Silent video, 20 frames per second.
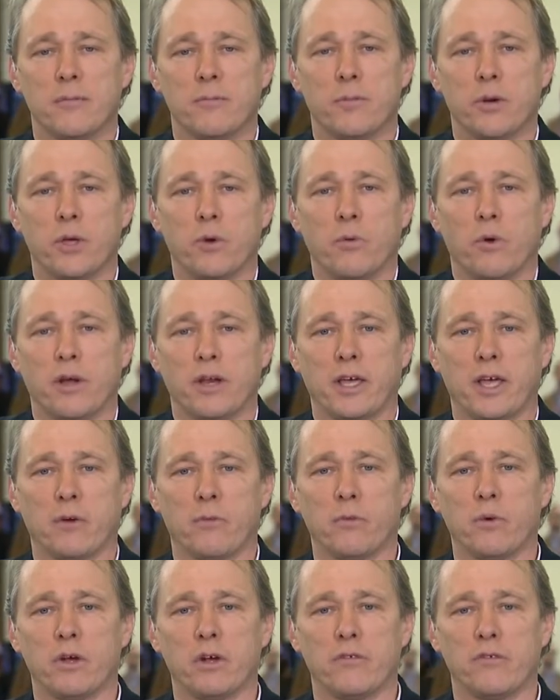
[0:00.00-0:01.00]
but you want to get
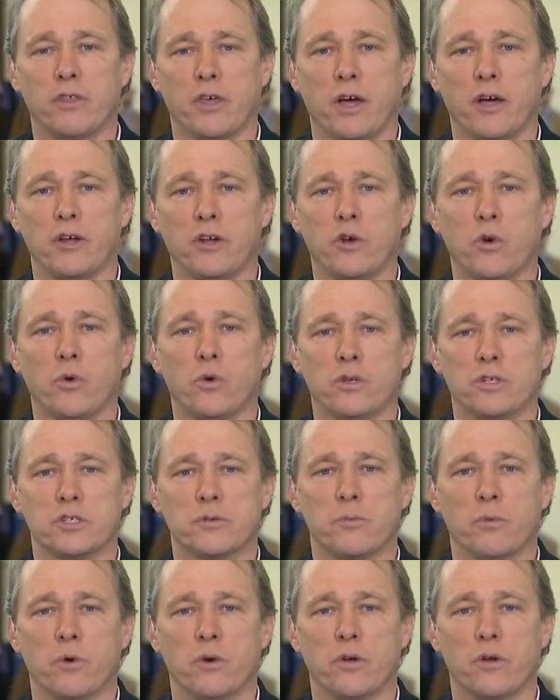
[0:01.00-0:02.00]
rid of the unknowns
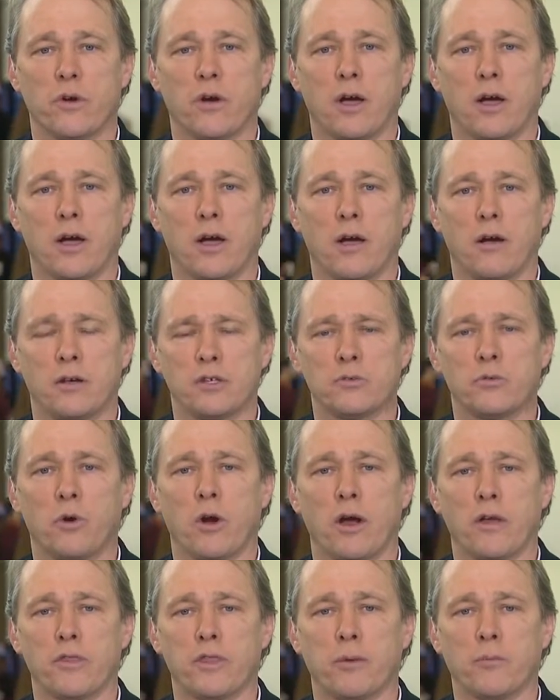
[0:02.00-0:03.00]
more, is where
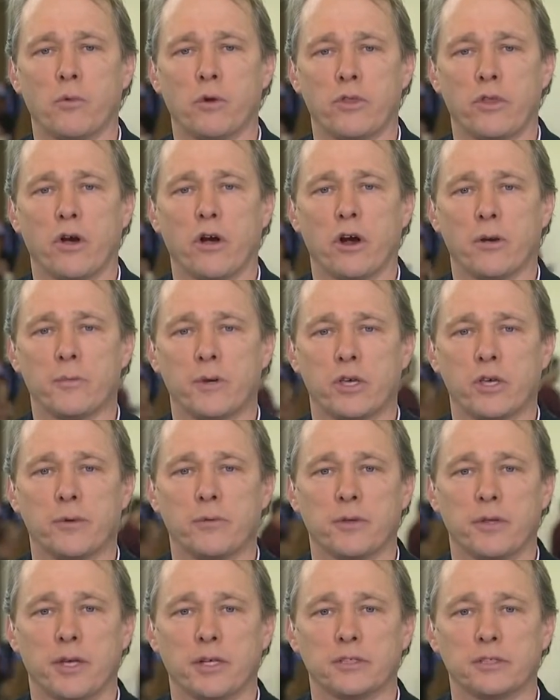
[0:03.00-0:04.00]
I think more of the harm
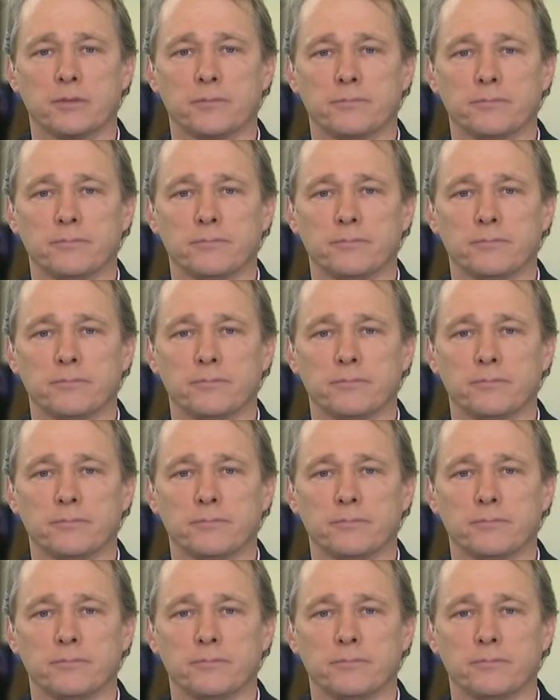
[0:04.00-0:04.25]
accumulates.